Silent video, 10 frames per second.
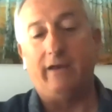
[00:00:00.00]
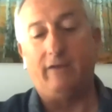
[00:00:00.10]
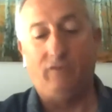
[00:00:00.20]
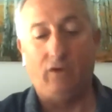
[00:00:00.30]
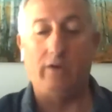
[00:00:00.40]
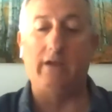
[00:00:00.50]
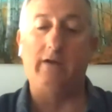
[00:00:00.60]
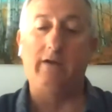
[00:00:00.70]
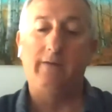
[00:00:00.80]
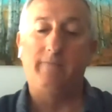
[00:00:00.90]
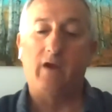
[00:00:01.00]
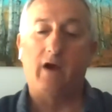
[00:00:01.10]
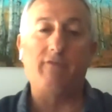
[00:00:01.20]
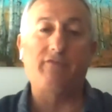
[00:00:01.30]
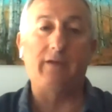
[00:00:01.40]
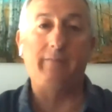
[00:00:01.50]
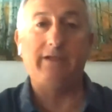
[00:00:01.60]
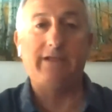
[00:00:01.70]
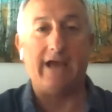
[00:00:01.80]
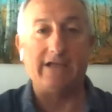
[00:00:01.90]
If you can offset a
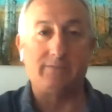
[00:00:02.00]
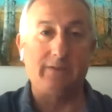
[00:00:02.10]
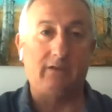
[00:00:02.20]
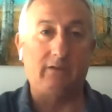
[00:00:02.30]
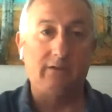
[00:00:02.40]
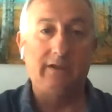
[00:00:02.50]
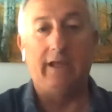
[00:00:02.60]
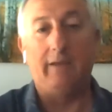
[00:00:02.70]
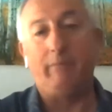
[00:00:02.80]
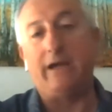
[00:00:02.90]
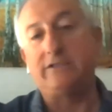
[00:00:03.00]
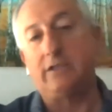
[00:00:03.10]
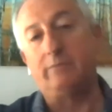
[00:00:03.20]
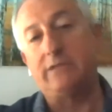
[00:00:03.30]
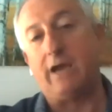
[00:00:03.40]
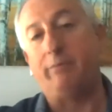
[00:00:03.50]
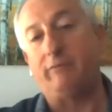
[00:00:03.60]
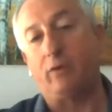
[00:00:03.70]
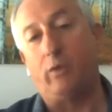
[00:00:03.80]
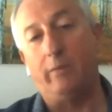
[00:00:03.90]
big tax bill and buy some type of
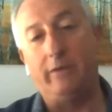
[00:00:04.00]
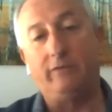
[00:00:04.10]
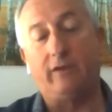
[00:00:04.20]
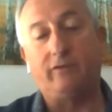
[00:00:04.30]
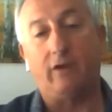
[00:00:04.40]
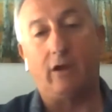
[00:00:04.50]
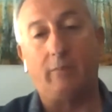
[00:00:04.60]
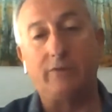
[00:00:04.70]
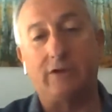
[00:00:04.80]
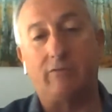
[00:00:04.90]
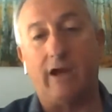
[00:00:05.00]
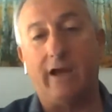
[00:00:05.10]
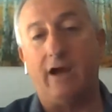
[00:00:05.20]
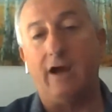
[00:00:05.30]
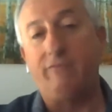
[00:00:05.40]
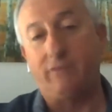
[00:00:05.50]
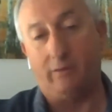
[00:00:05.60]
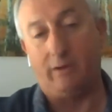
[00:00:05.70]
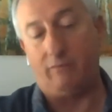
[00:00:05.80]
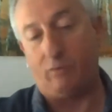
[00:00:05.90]
equipment that's 100% write-off,
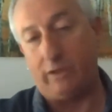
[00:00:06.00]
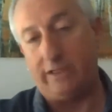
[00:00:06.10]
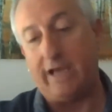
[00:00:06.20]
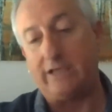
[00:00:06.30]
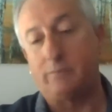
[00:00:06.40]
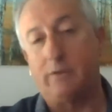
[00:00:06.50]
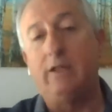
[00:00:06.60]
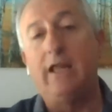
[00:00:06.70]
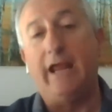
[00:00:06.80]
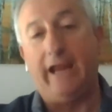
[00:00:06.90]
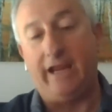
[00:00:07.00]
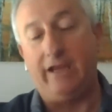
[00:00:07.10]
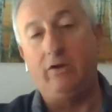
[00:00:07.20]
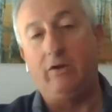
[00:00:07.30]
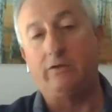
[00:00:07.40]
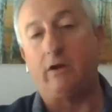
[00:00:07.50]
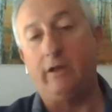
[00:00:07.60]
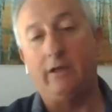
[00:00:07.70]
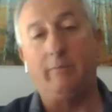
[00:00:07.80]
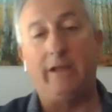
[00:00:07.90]
avoid a tax bill, and you can turn it
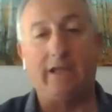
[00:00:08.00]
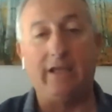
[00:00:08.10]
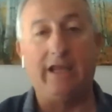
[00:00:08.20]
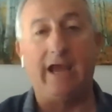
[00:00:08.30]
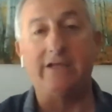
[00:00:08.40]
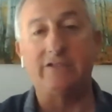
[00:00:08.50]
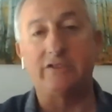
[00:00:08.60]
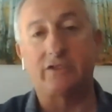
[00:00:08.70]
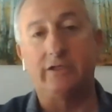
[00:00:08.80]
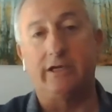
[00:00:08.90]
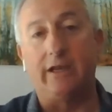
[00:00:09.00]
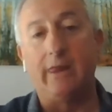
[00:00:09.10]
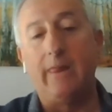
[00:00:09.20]
into making cash, it's good.